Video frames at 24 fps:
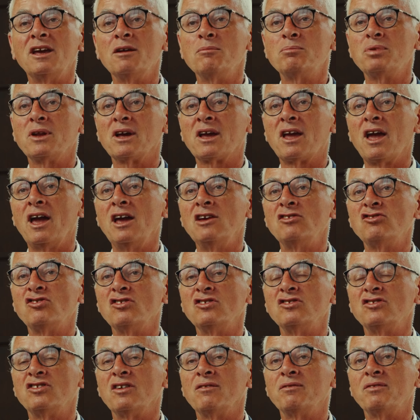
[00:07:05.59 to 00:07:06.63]

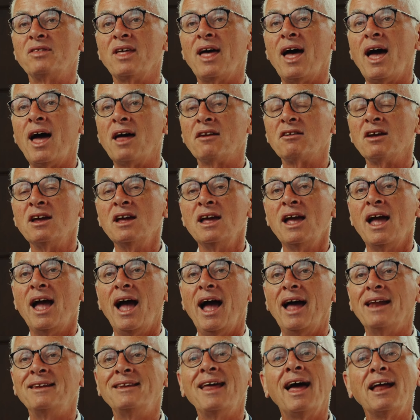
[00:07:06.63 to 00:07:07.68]
implications of that
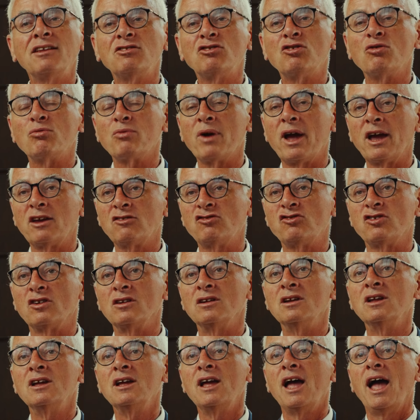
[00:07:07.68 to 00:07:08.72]
and that
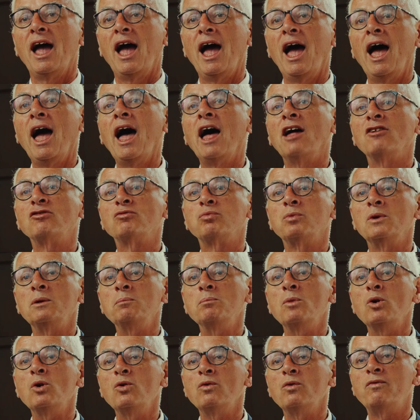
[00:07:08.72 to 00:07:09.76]
direction as we
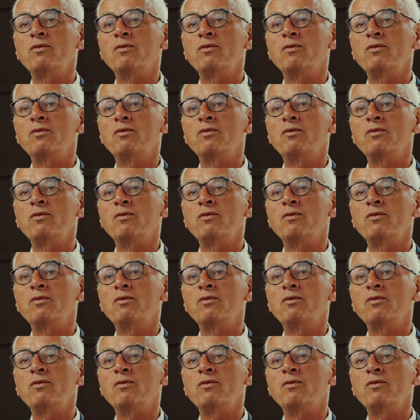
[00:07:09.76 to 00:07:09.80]
move